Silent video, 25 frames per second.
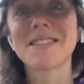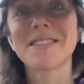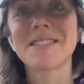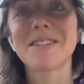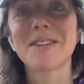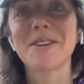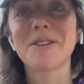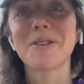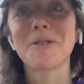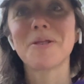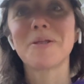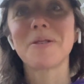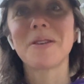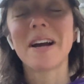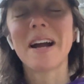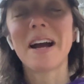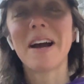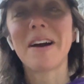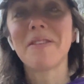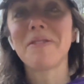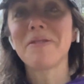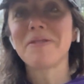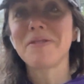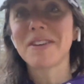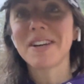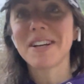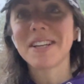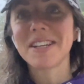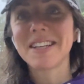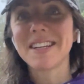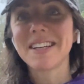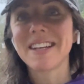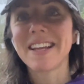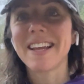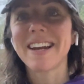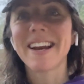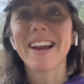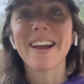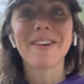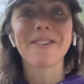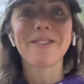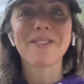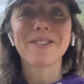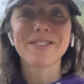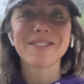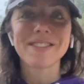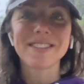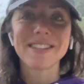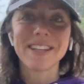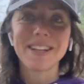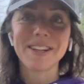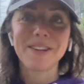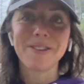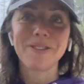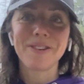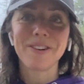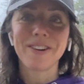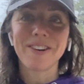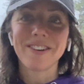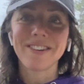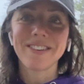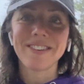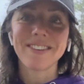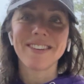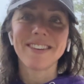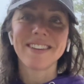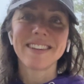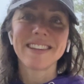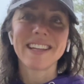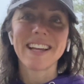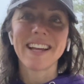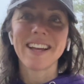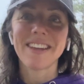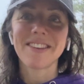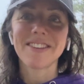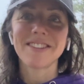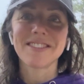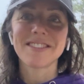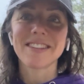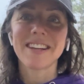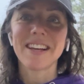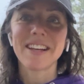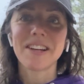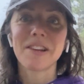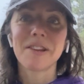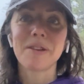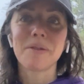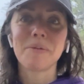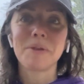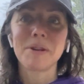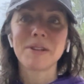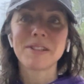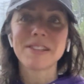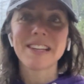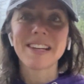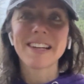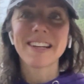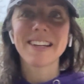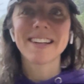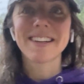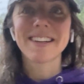So have fun, and I will see you all on the other side of the music.